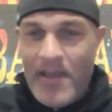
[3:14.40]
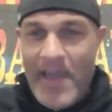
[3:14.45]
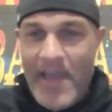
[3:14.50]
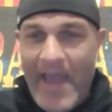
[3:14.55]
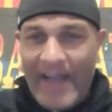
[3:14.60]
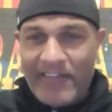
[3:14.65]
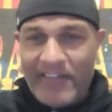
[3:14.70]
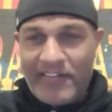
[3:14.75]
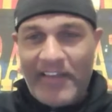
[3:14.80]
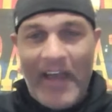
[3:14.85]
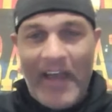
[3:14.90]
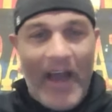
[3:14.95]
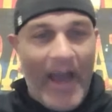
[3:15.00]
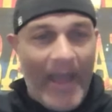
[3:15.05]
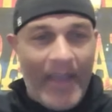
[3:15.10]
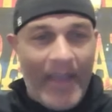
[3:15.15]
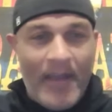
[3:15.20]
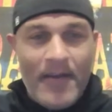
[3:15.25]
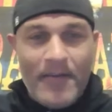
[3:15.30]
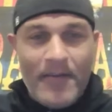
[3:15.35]
X
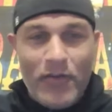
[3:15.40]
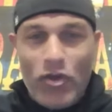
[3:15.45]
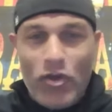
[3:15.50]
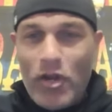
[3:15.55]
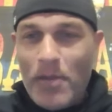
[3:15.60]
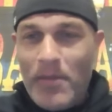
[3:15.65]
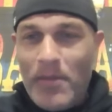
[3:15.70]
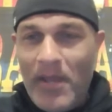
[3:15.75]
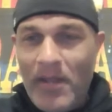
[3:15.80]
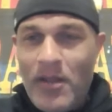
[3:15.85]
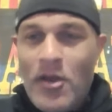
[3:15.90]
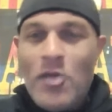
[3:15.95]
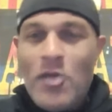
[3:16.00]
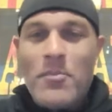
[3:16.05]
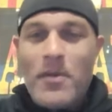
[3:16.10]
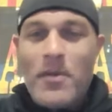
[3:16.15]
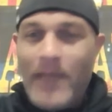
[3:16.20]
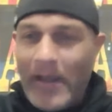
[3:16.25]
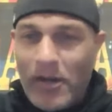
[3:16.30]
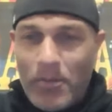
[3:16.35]
guy. You know what I mean?
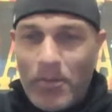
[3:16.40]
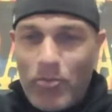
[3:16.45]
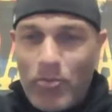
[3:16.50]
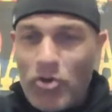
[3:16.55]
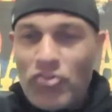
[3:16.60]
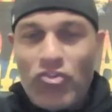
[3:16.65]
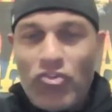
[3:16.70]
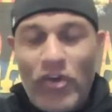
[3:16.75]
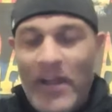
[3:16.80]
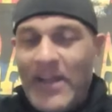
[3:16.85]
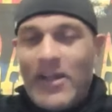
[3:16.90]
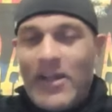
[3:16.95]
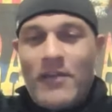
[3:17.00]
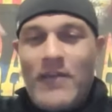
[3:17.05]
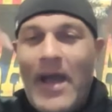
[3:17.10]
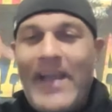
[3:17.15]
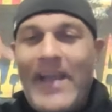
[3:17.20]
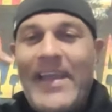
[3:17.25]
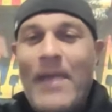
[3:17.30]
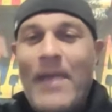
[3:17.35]
That commercial, and it could,
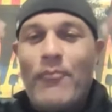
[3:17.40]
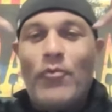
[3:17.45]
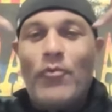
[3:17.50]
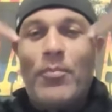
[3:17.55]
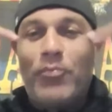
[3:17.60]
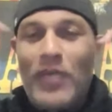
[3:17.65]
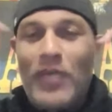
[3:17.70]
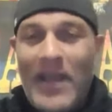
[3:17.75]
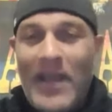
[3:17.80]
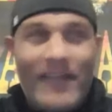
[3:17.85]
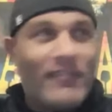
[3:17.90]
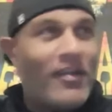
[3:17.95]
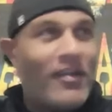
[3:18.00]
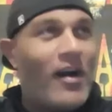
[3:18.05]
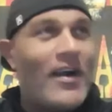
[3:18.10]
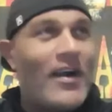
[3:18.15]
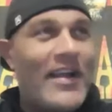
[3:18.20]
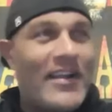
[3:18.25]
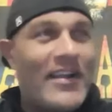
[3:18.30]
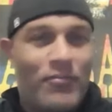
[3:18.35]
I kept replaying this
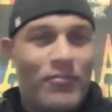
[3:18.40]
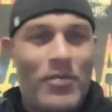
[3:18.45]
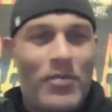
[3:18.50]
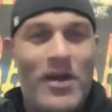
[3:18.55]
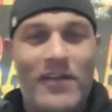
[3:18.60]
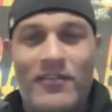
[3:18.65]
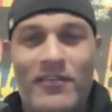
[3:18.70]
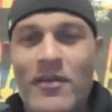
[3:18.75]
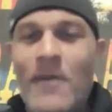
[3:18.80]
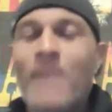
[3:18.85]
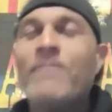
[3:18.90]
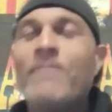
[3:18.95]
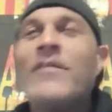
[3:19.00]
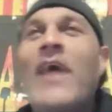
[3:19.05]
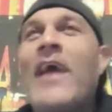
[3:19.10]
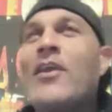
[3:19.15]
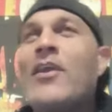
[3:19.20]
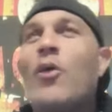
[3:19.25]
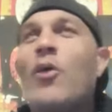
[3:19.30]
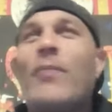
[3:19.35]
Holiday Inn Express.
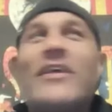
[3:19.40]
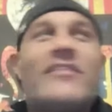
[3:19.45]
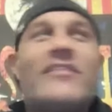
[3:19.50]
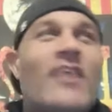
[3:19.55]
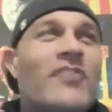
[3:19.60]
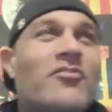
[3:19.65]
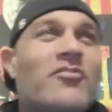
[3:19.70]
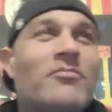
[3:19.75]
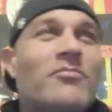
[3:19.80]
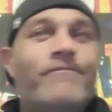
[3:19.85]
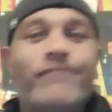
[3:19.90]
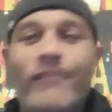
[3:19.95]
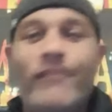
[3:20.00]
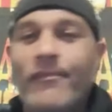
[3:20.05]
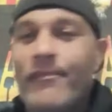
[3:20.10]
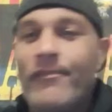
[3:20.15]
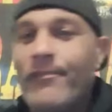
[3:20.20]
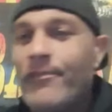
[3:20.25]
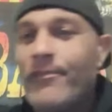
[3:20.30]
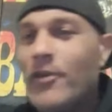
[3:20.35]
Hey, nobody touch him.
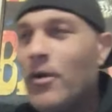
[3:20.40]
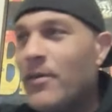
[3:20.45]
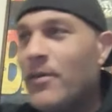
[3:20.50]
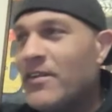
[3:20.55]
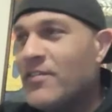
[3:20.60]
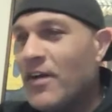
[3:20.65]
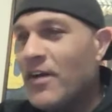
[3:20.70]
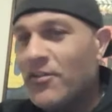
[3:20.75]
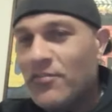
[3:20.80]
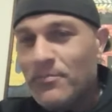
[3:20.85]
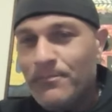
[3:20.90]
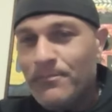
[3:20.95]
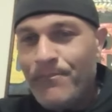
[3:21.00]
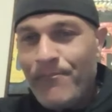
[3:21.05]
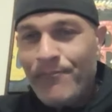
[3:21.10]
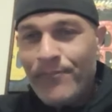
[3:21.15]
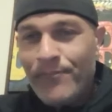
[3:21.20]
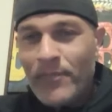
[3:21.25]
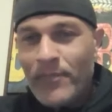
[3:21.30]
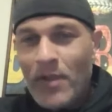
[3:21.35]
Nobody touch him.
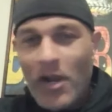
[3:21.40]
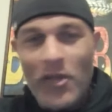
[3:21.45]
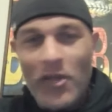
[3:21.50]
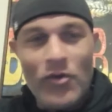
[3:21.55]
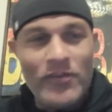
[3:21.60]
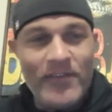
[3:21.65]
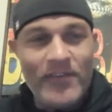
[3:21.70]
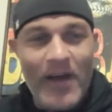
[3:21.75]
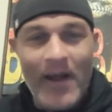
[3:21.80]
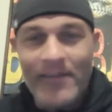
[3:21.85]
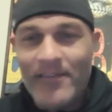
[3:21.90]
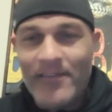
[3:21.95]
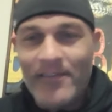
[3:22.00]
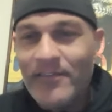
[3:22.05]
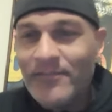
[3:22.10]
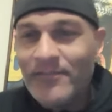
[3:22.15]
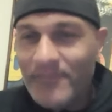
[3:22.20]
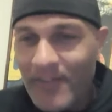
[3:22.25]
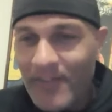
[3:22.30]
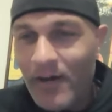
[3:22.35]
Are you a
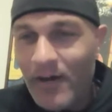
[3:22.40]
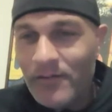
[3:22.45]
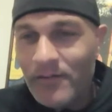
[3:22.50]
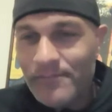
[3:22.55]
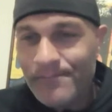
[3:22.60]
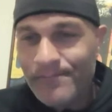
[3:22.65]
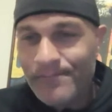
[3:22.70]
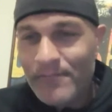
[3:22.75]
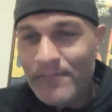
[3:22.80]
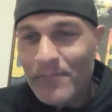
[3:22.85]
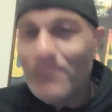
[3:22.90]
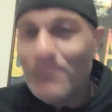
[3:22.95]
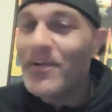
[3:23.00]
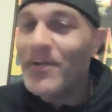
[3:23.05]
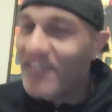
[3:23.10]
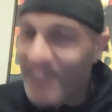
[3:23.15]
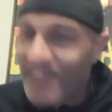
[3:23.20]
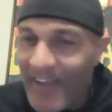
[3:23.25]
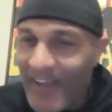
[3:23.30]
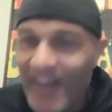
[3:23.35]
doctor? No. I
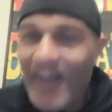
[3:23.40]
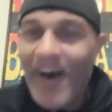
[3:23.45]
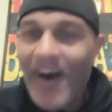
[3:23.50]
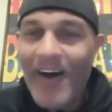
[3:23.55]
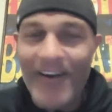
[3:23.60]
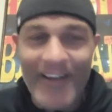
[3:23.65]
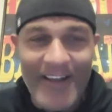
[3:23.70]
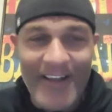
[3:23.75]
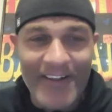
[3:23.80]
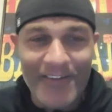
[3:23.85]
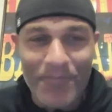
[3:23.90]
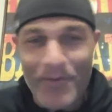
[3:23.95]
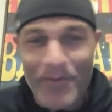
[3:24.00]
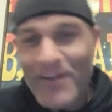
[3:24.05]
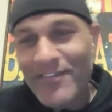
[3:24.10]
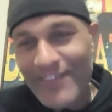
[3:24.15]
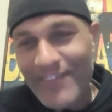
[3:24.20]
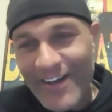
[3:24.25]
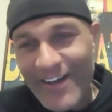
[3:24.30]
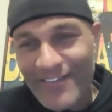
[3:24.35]
stayed at Holiday Inn
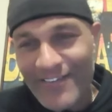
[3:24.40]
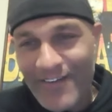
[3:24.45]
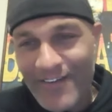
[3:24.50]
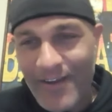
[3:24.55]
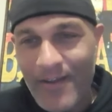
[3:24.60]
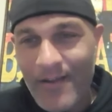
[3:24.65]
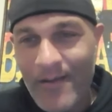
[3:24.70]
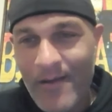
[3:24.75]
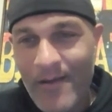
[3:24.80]
Express last night.